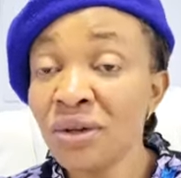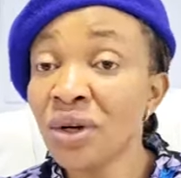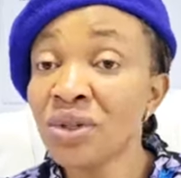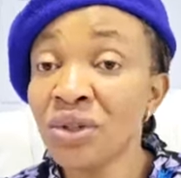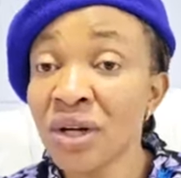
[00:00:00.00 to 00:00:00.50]
you
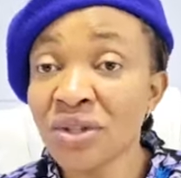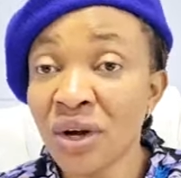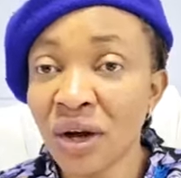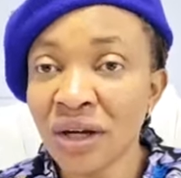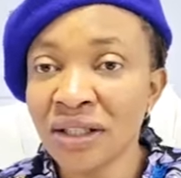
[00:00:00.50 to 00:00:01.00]
don't
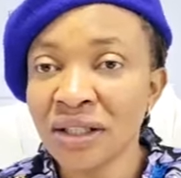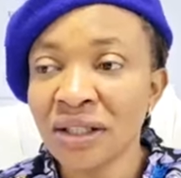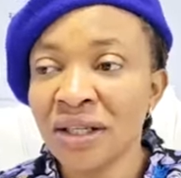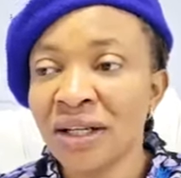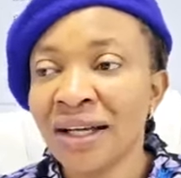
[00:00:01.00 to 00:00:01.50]
trust God,
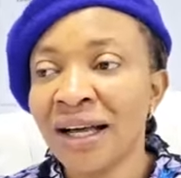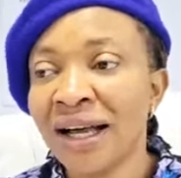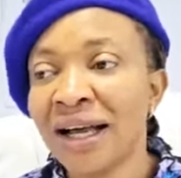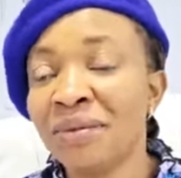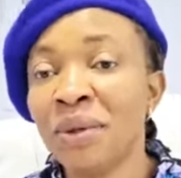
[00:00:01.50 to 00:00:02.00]

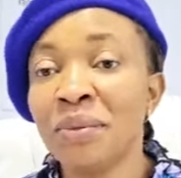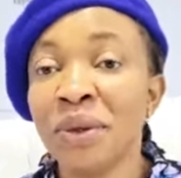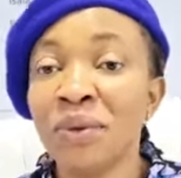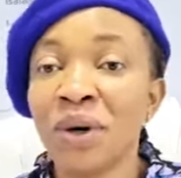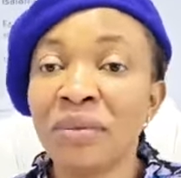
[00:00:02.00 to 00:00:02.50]
and
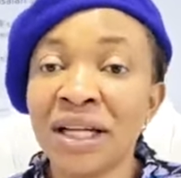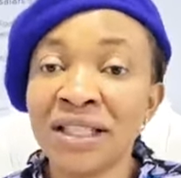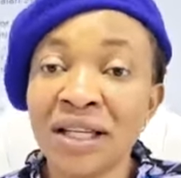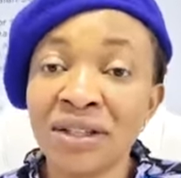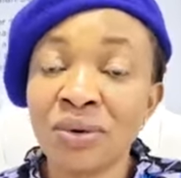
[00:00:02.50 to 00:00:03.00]
people will come and tell you,